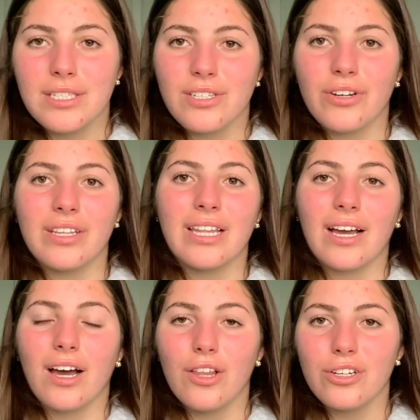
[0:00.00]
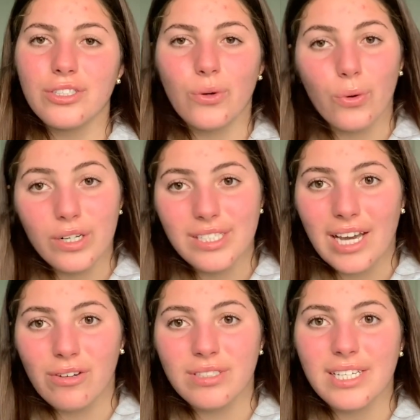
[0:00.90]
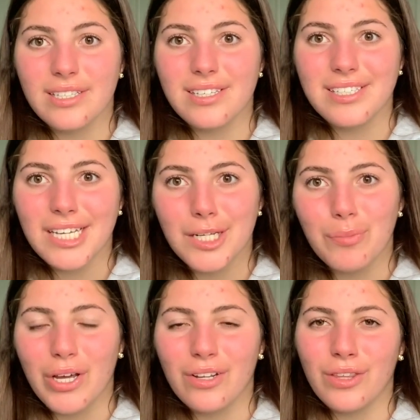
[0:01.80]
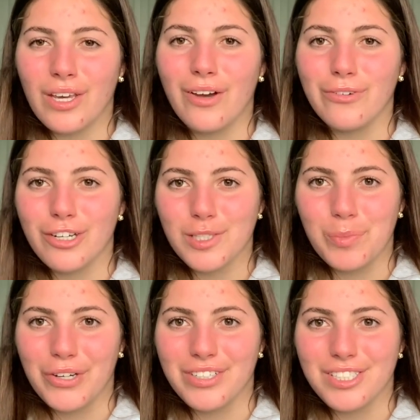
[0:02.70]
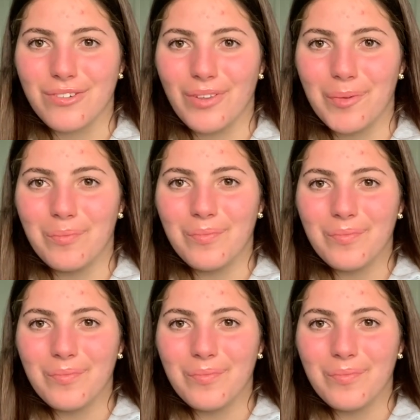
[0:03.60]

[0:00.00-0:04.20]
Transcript: certain that colors or sounds exist independently of our experience of them.